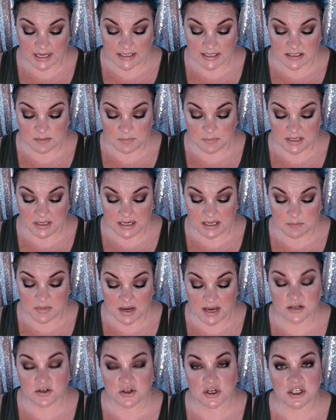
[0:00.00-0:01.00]
to medium,
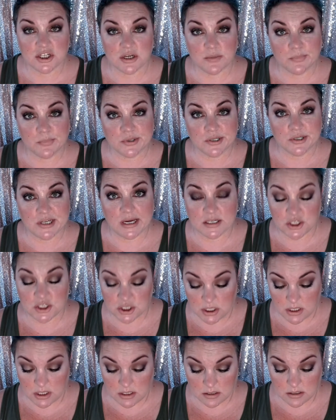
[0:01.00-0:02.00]
hydration and
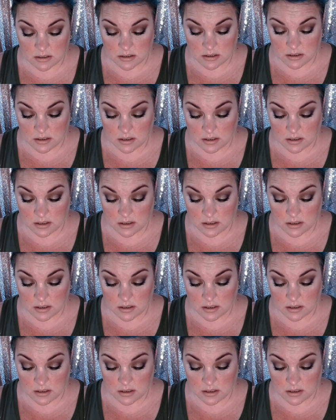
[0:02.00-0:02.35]
protection,